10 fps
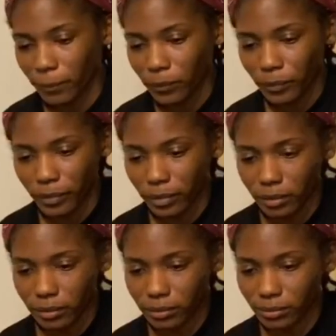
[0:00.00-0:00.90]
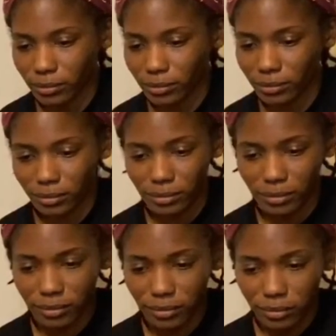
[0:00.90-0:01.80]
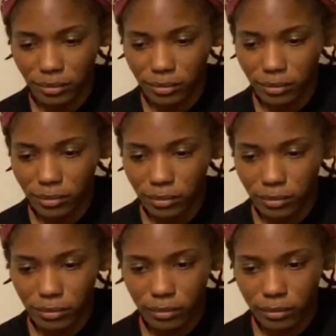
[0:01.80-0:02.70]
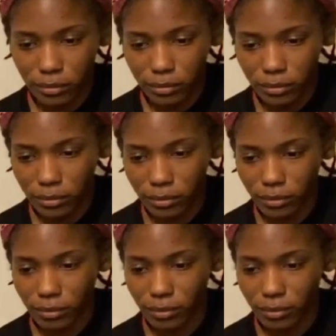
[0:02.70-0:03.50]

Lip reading: (not speaking)